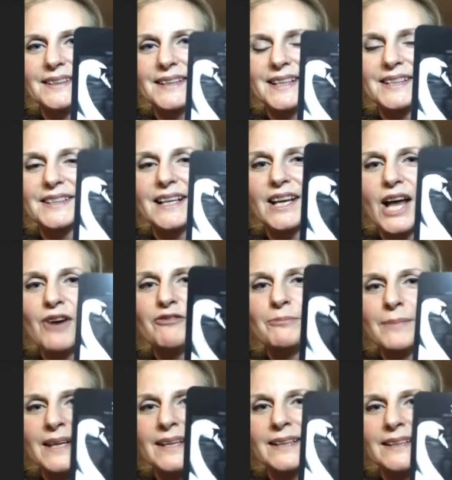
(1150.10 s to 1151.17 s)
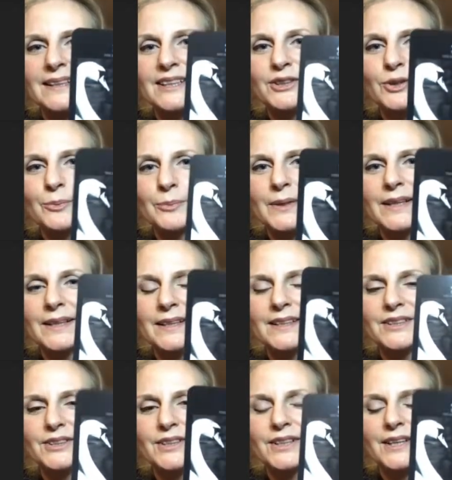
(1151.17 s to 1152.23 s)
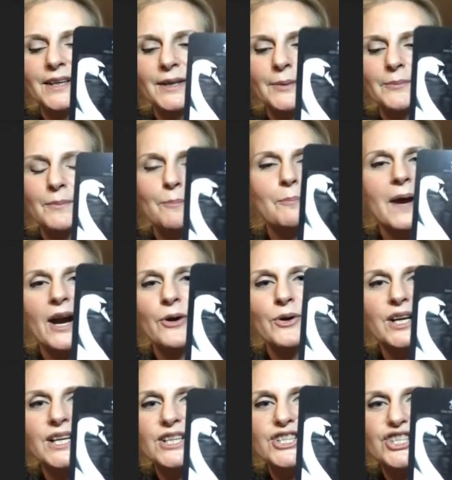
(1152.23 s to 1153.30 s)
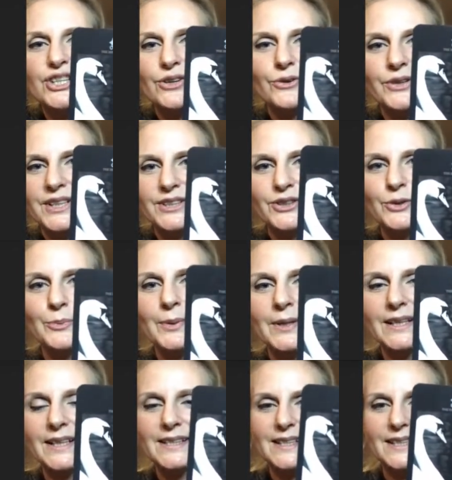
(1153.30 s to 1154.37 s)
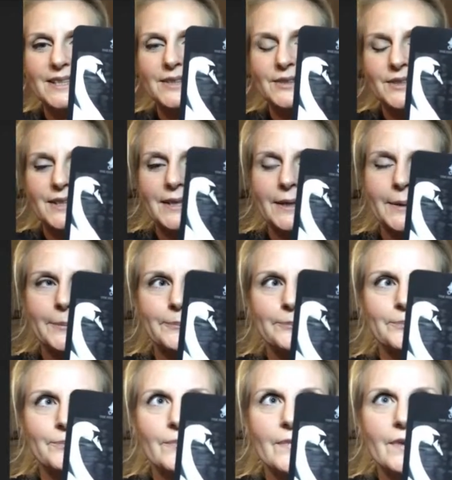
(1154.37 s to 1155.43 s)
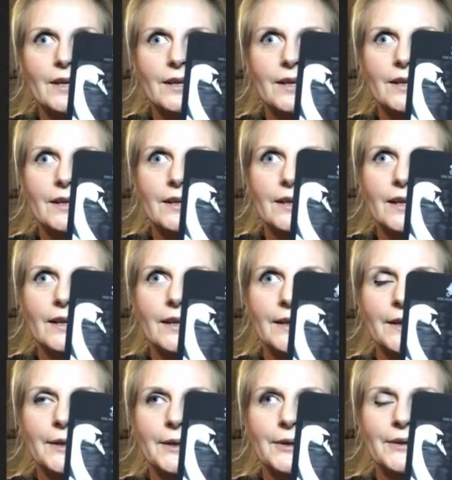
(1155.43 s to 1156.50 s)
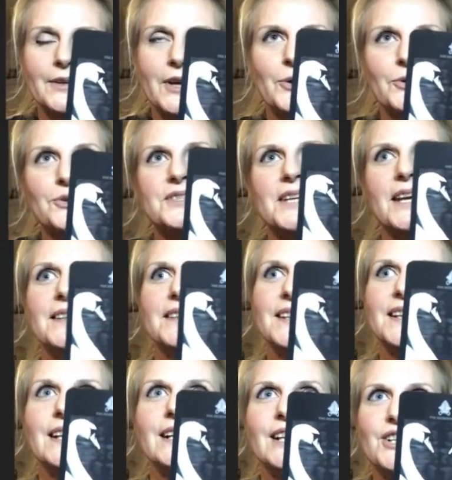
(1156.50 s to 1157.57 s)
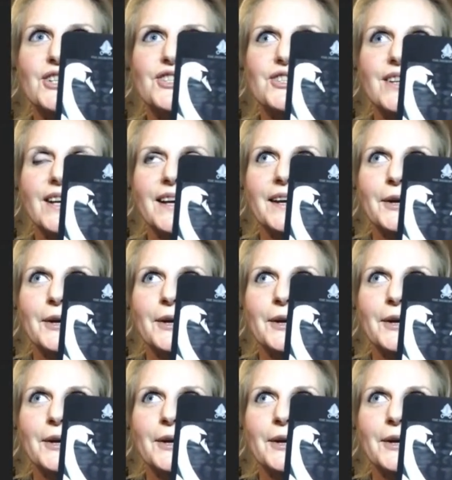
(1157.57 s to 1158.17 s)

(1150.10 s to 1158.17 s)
In the love meaning, it could be marriage, or it could be... how do you say it in English?